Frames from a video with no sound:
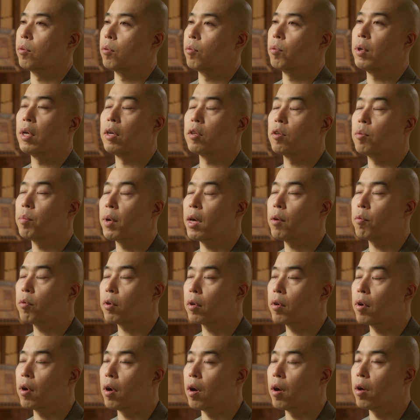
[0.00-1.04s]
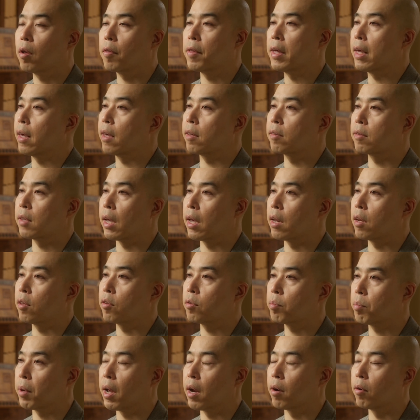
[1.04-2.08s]
Well, you might recall the anxiety
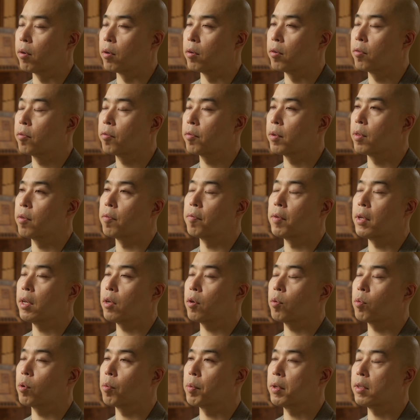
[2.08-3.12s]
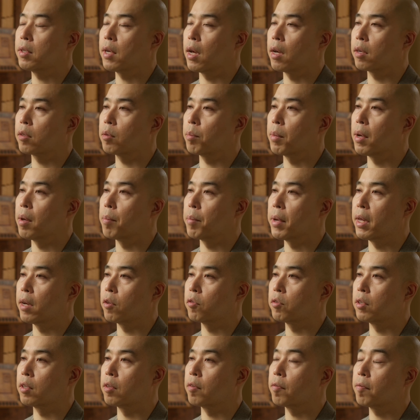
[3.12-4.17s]
spiral from the video where we talked about
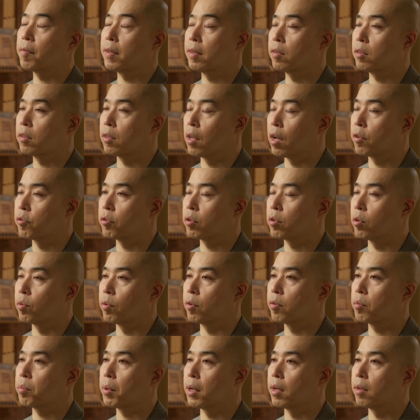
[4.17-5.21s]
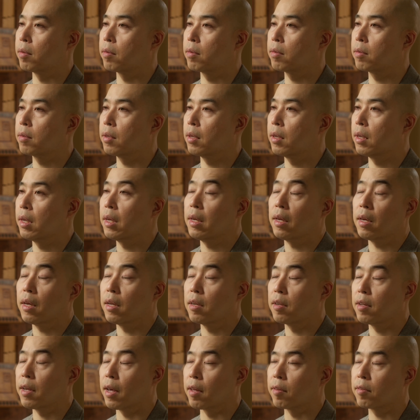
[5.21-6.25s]
managing the physiological response.
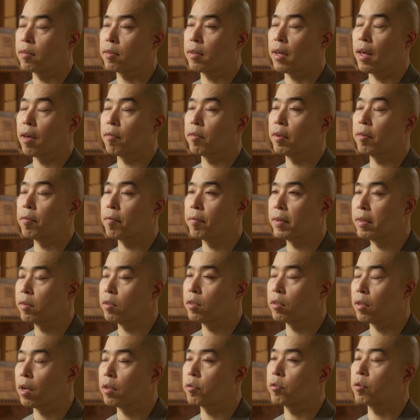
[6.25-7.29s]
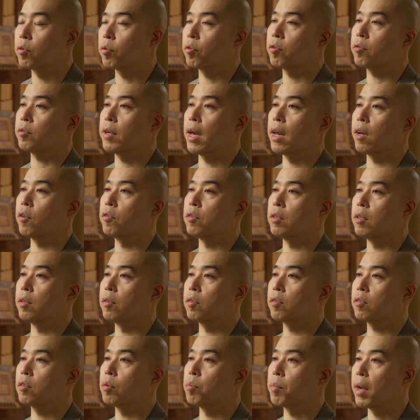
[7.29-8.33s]
And yes, having physiological
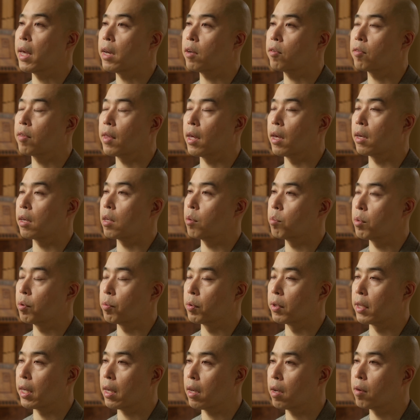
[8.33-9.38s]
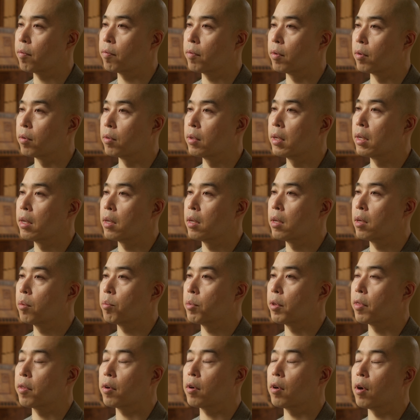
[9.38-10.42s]
strategies to manage that can be really helpful,
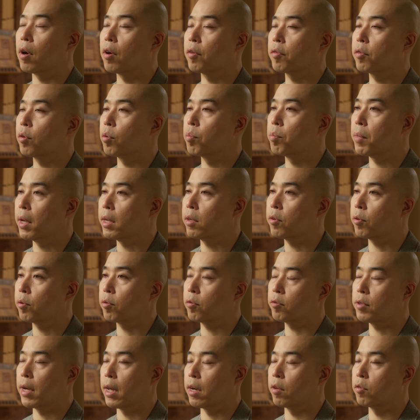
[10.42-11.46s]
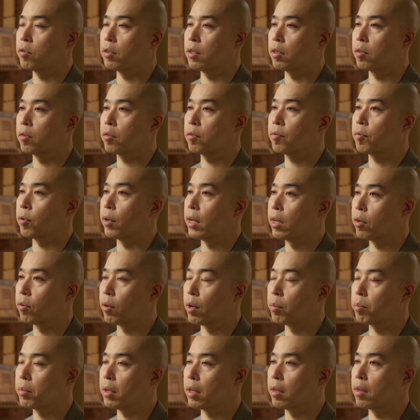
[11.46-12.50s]
but there are also mental strategies for
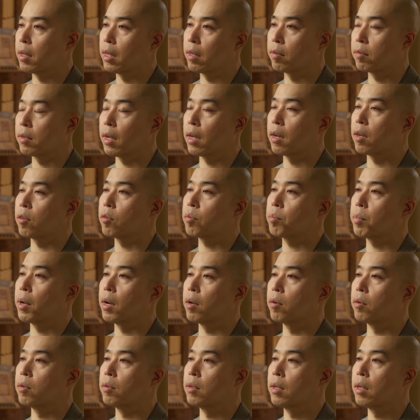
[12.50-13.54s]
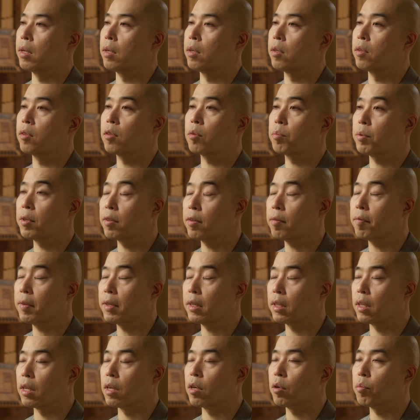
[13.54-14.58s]
interrupting the anxiety spiral,
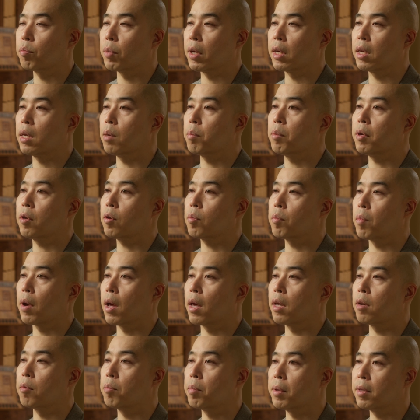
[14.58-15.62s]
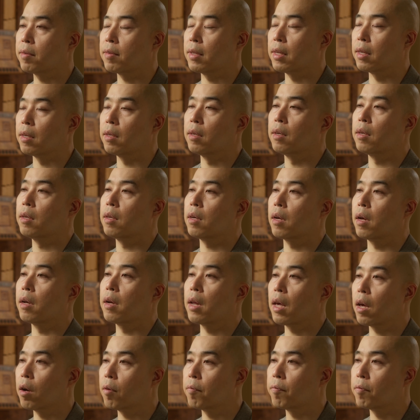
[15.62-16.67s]
specifically by keeping your mind busy
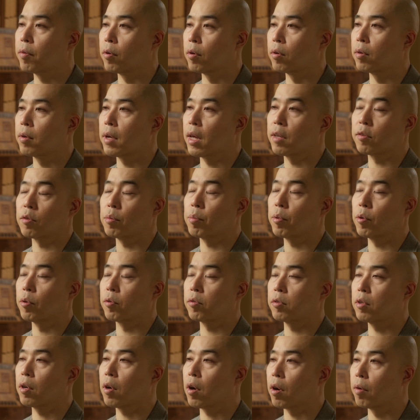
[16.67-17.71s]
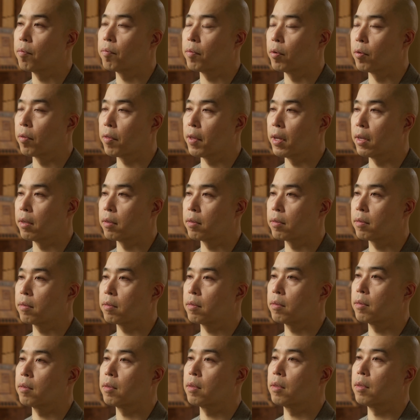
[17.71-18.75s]
on helpful as opposed to harmful
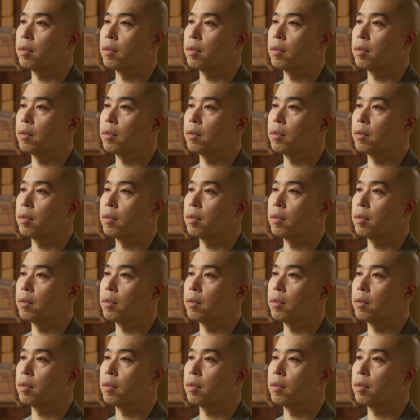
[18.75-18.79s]
things.